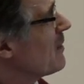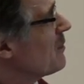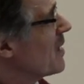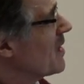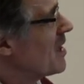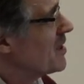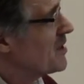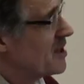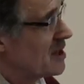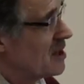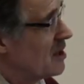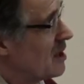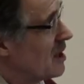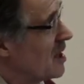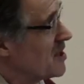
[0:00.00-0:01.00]
One
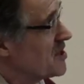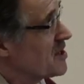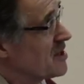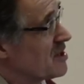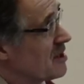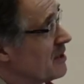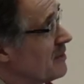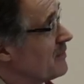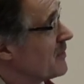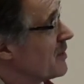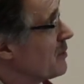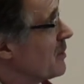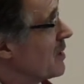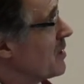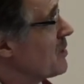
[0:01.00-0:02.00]
article asks
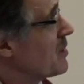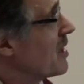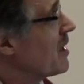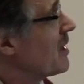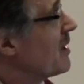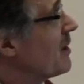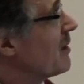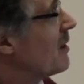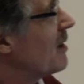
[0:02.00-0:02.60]
whether there